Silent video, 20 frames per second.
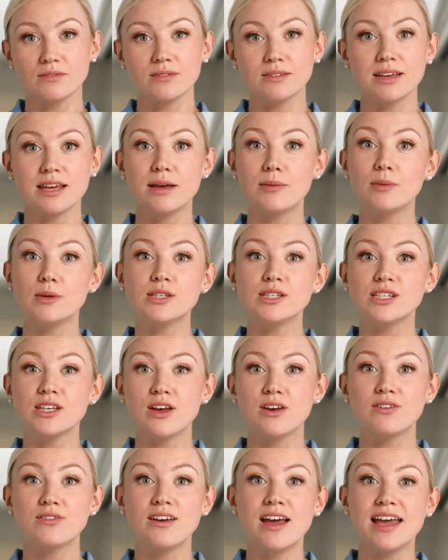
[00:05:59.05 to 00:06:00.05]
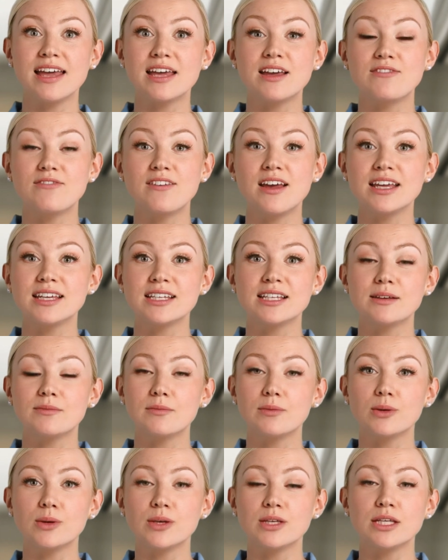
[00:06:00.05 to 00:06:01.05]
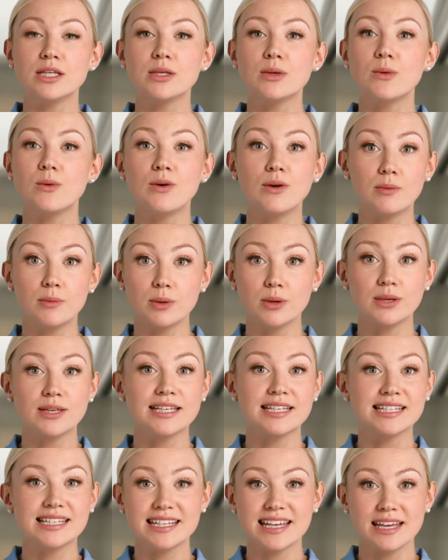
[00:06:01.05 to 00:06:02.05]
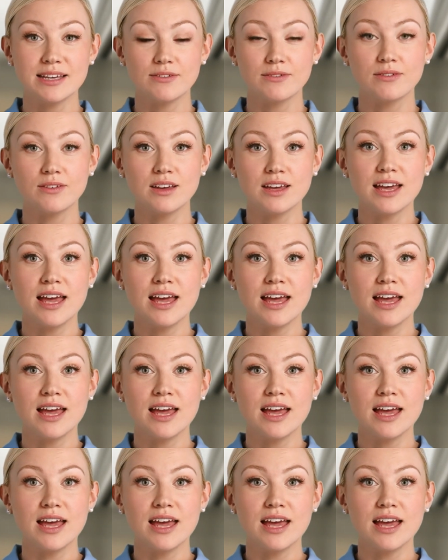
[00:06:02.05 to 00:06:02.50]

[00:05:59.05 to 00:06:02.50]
Keep yourself and the affected employee or employees safe,